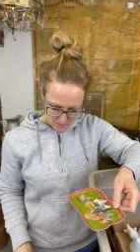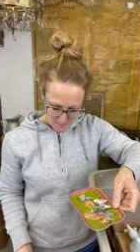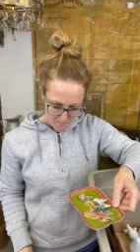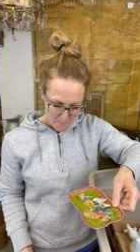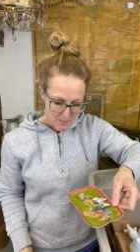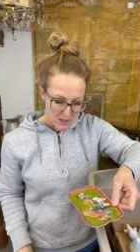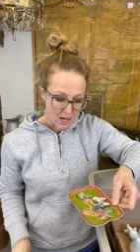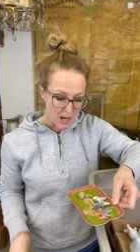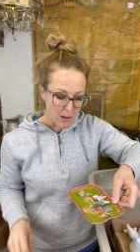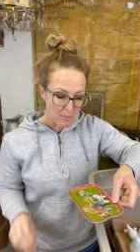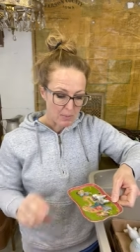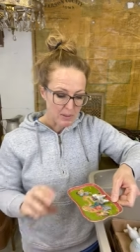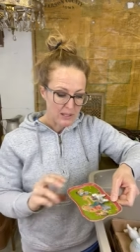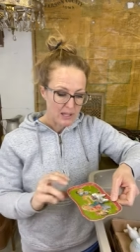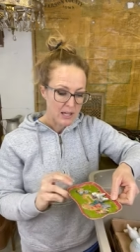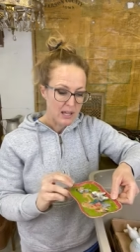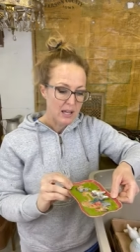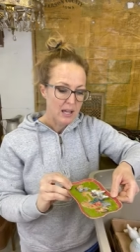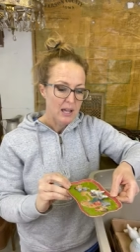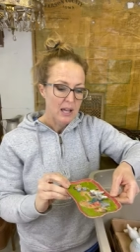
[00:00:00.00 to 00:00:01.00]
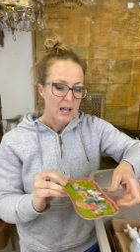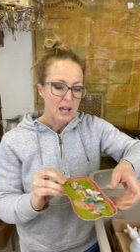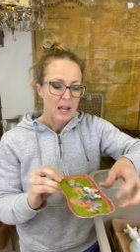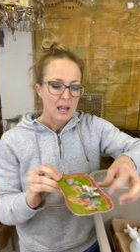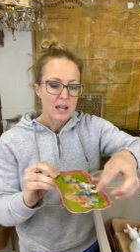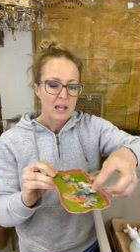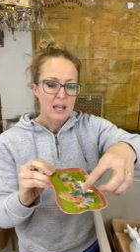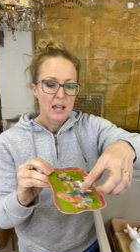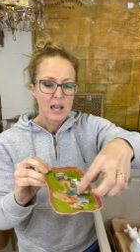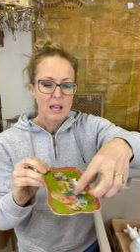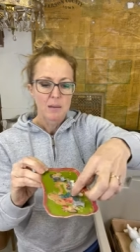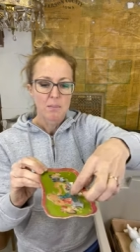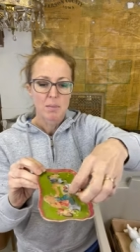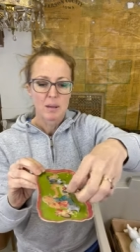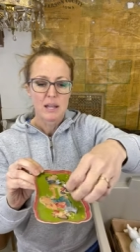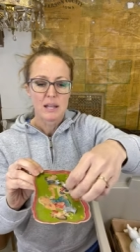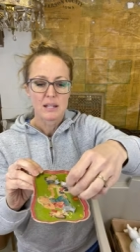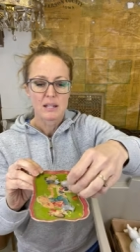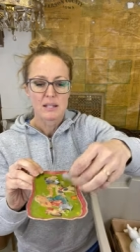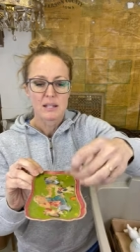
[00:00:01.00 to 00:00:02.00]
Monopoly game
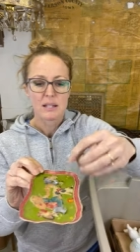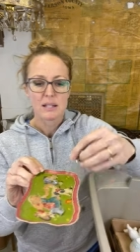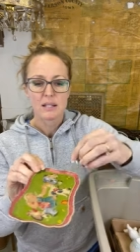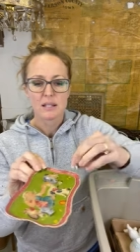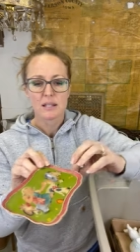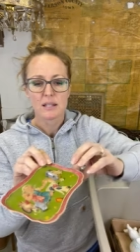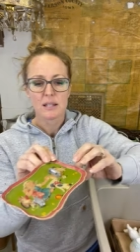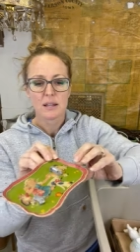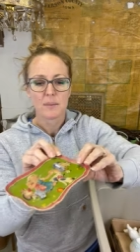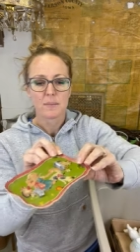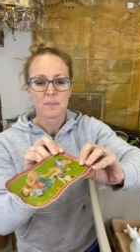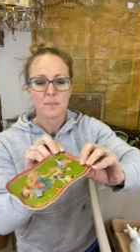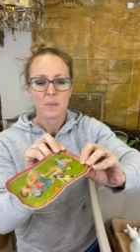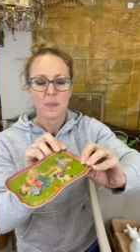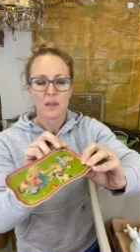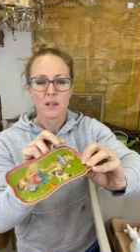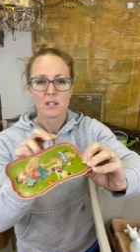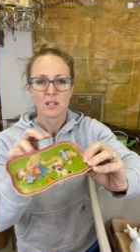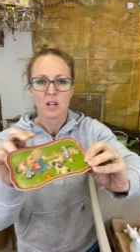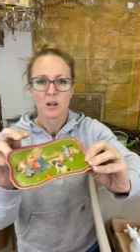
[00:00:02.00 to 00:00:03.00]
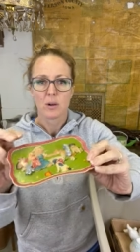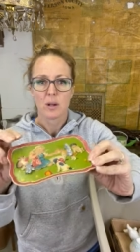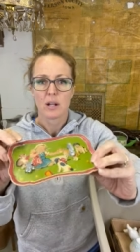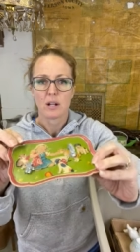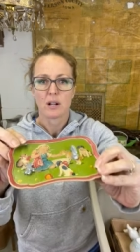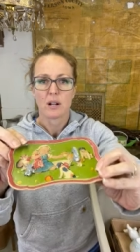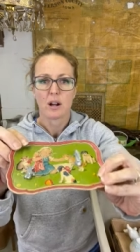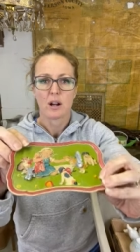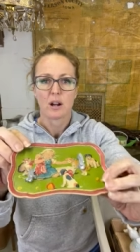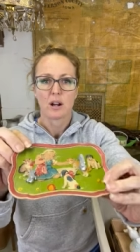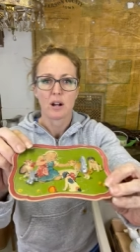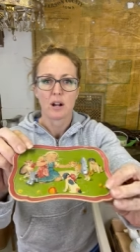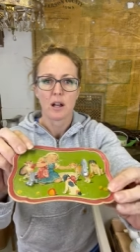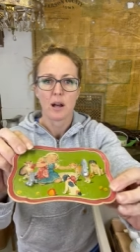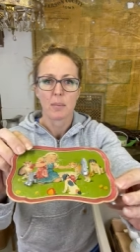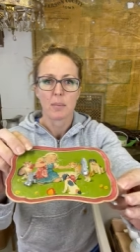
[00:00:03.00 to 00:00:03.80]
pieces, so here are a couple